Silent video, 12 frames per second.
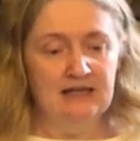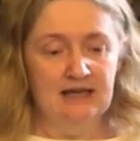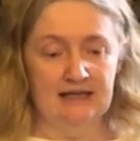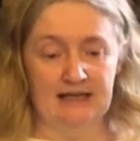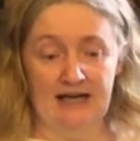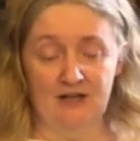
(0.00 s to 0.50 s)

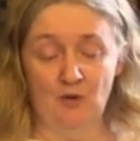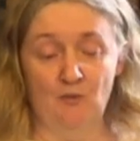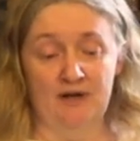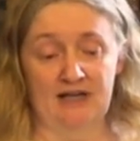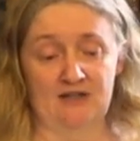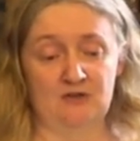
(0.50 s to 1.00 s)
And again, the
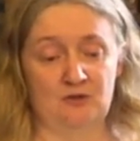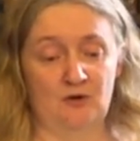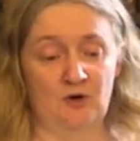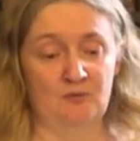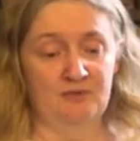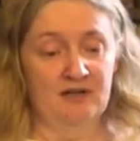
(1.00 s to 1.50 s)
one at the
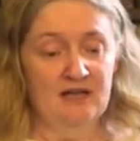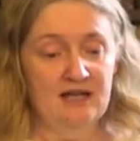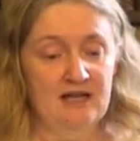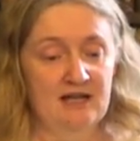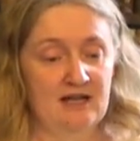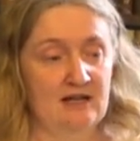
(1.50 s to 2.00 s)
top
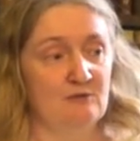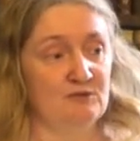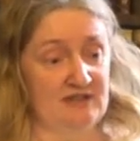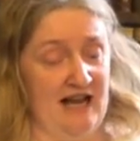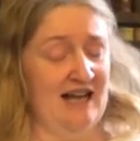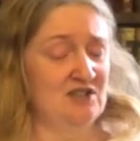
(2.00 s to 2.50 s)

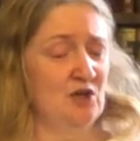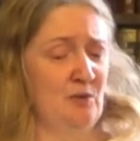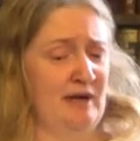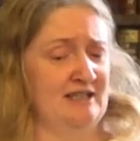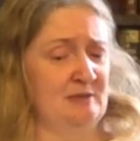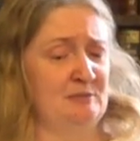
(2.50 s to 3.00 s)
was actually
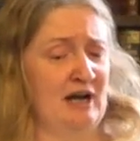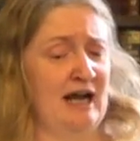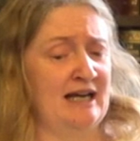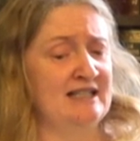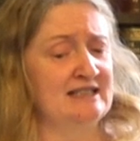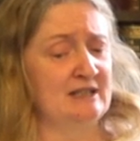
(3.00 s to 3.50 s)
quite a surprise.